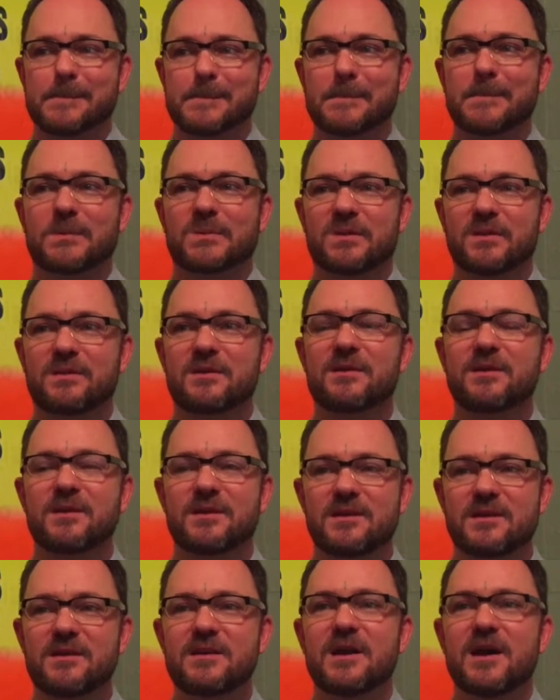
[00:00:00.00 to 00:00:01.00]

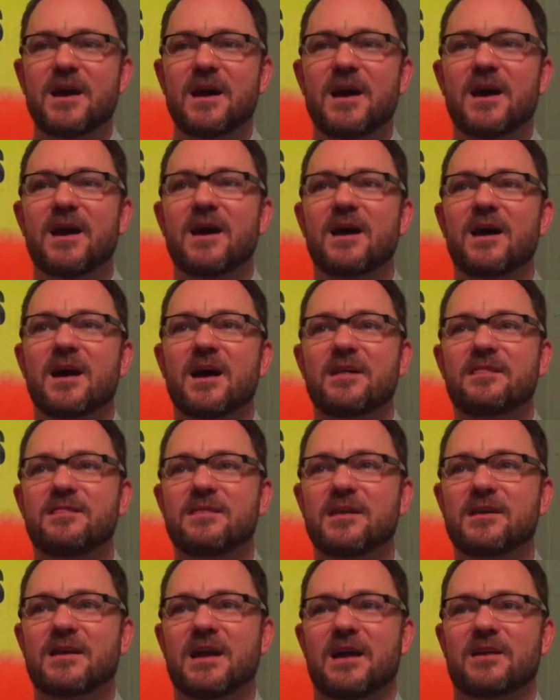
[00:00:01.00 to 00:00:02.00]
uh, yeah, I
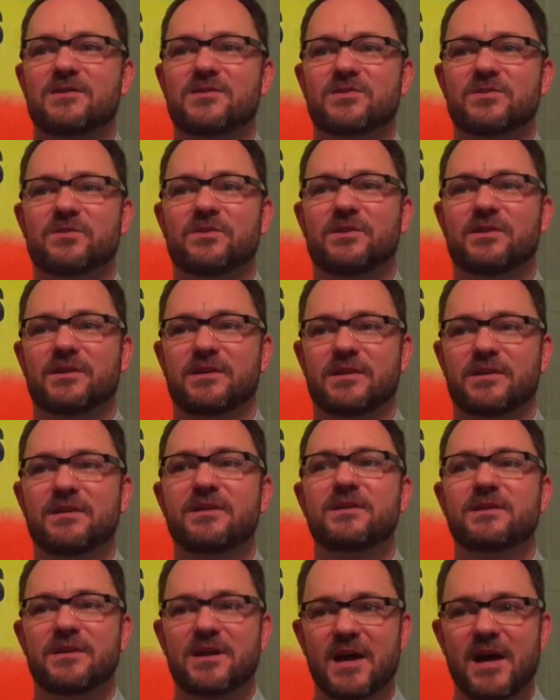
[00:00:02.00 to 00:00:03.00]
think could actually, produce that?
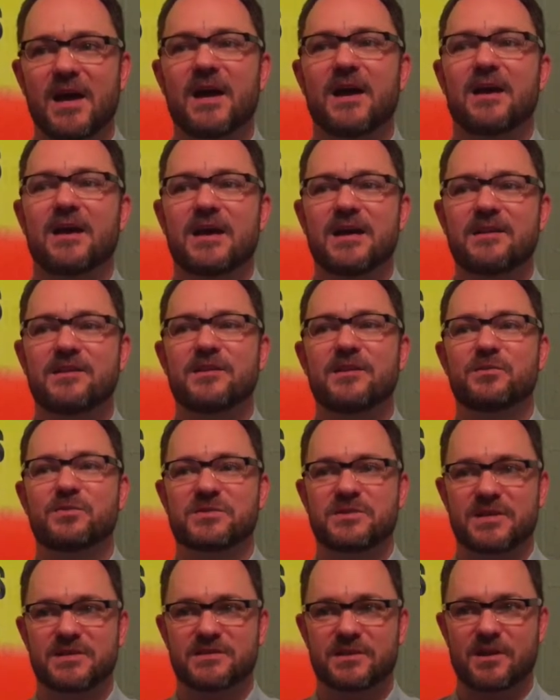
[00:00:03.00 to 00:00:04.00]
Yeah, and it
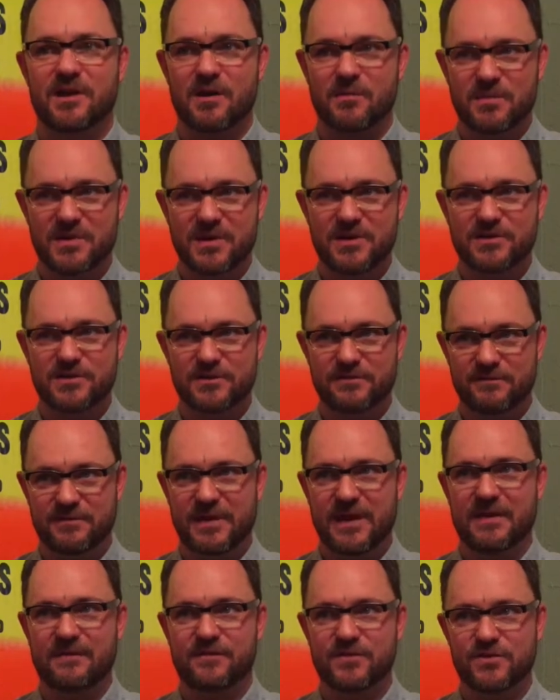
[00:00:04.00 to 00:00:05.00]
was, it's a combination of
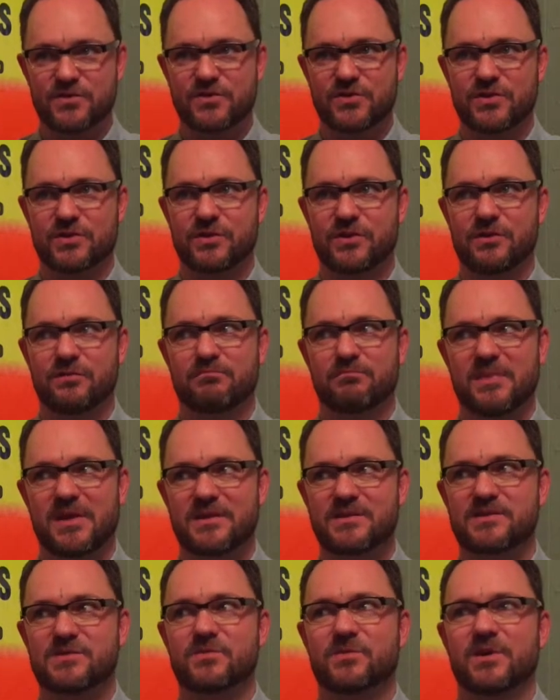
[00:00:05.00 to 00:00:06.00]
that for sure,
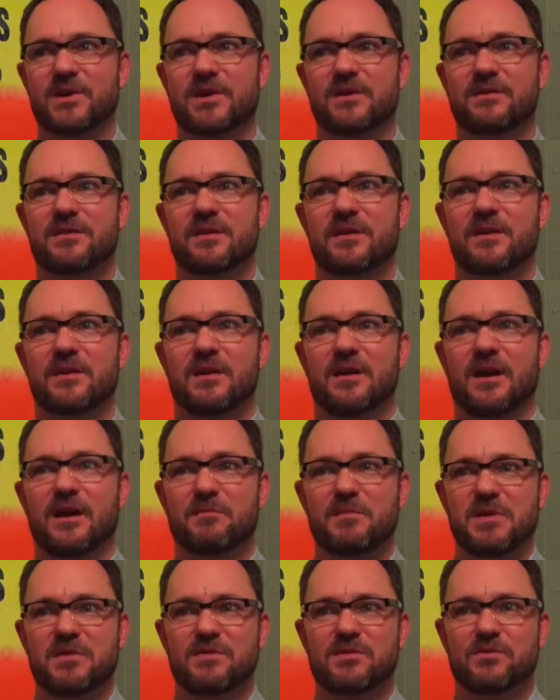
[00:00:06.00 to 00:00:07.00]
mixed with, I
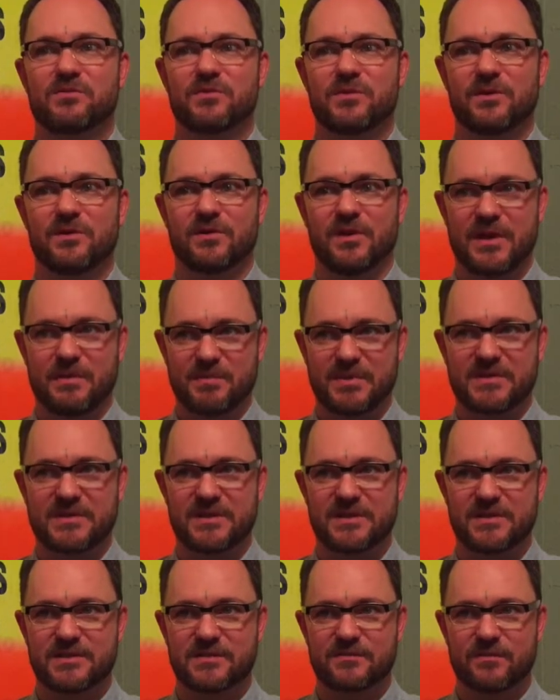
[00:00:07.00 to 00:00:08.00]
mean, the real
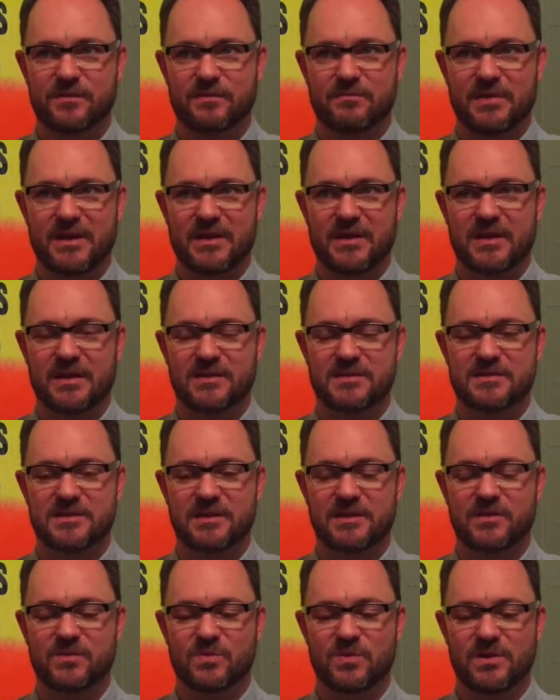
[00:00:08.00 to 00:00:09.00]
impetus for making a
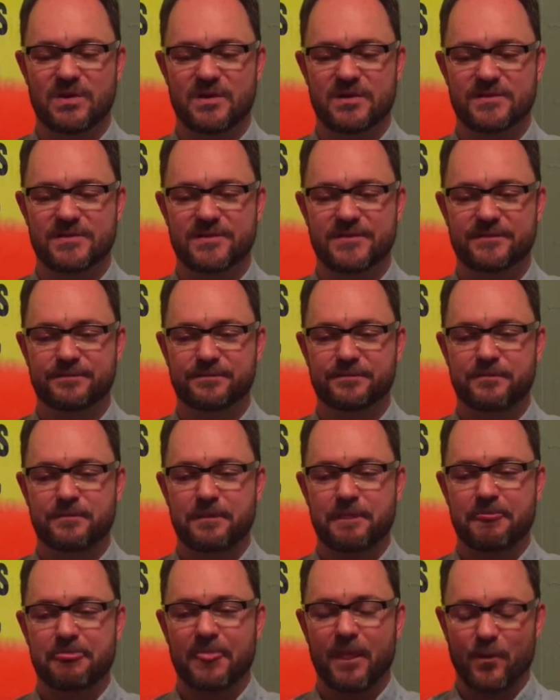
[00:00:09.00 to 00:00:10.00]
zine was
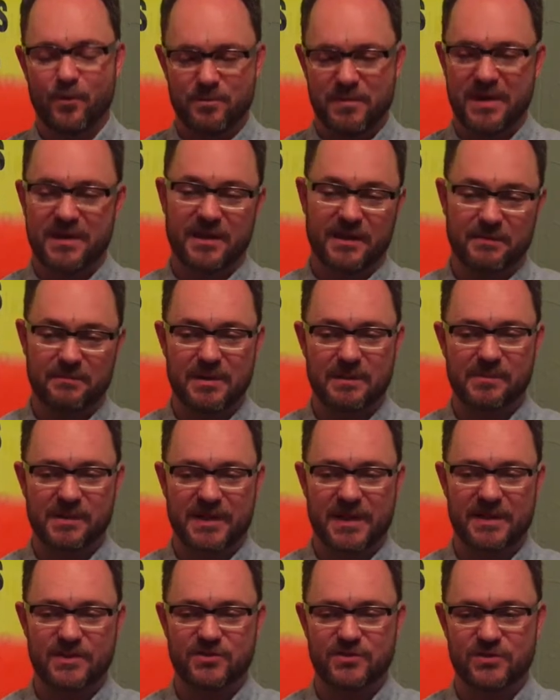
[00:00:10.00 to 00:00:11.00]
or making a
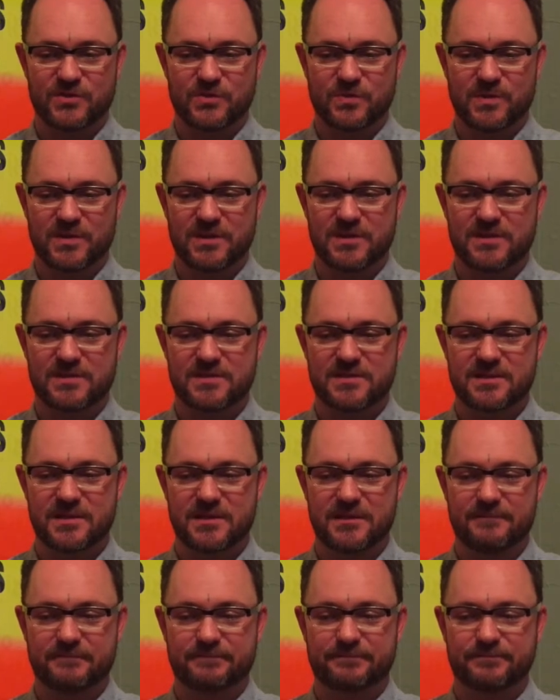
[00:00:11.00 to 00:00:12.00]
publication was,
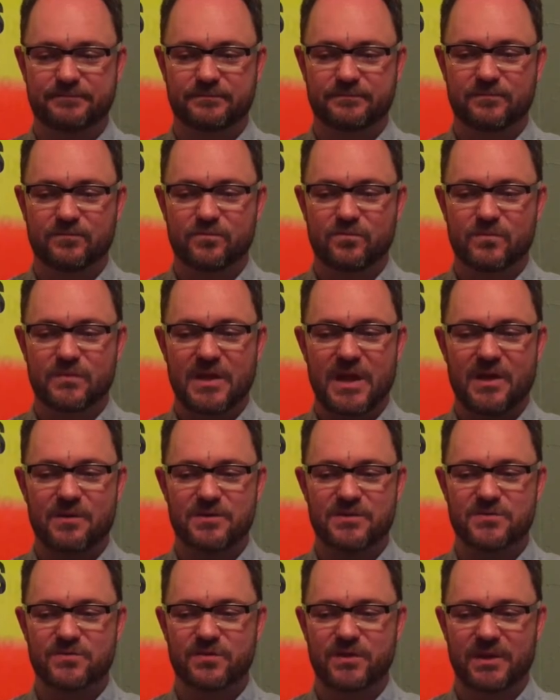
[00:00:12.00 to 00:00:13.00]
um, I
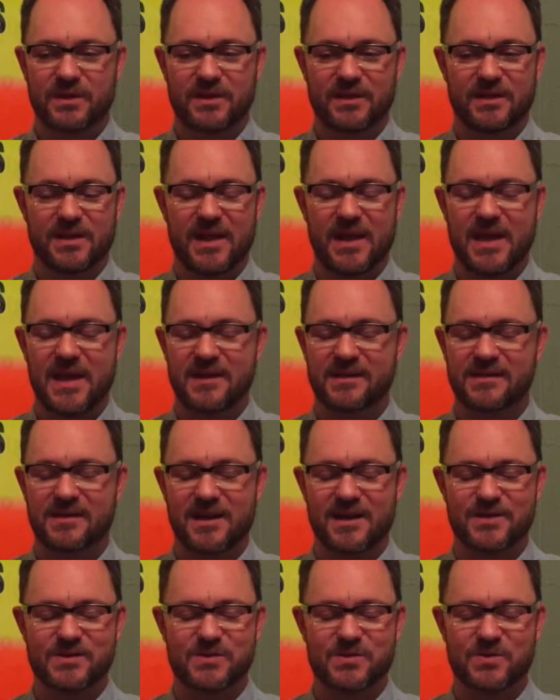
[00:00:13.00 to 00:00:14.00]
was really, I hated
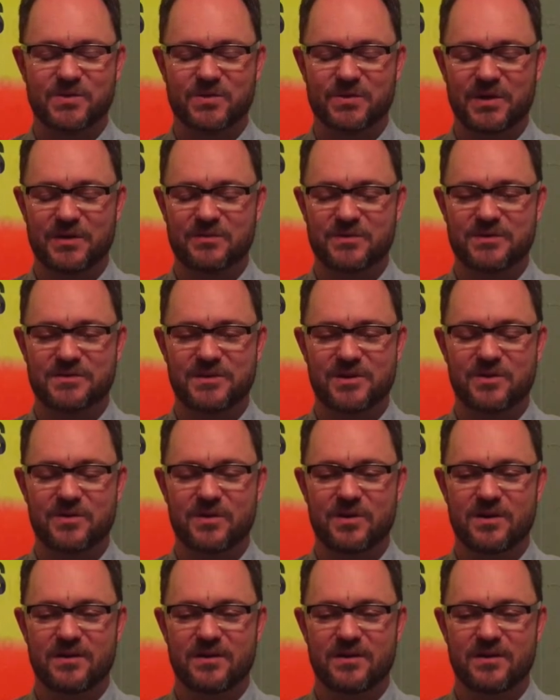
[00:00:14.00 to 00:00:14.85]
high school. I was so,